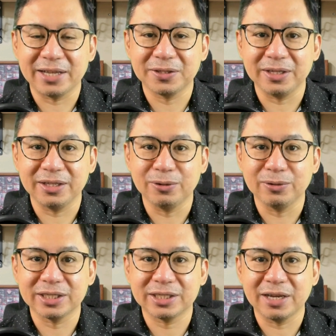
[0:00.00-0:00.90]
Anthony
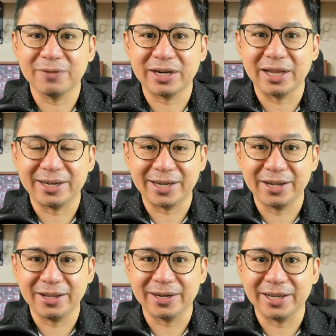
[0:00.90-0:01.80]
noticed several
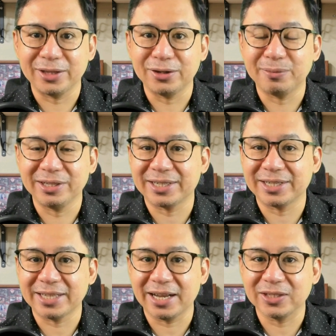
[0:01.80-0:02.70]
irregular and anomalous
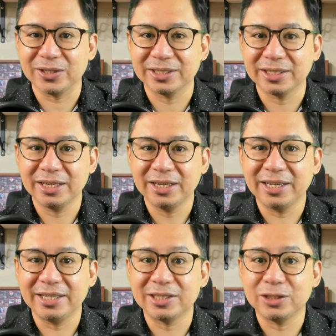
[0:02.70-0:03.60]
transactions
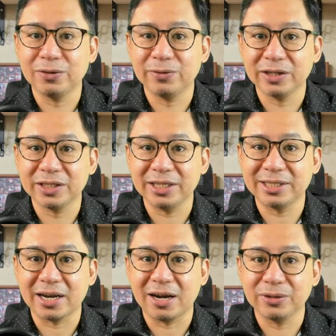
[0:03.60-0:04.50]
in its
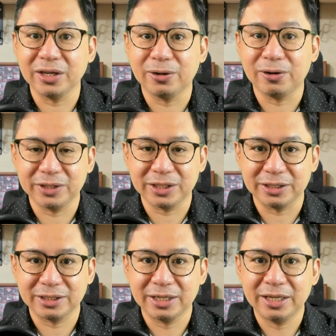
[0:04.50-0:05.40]
university's accounting
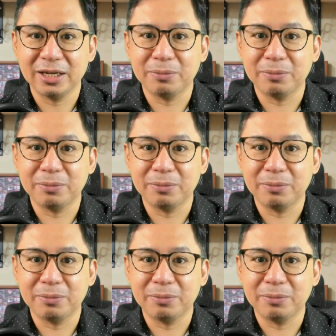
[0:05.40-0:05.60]
offices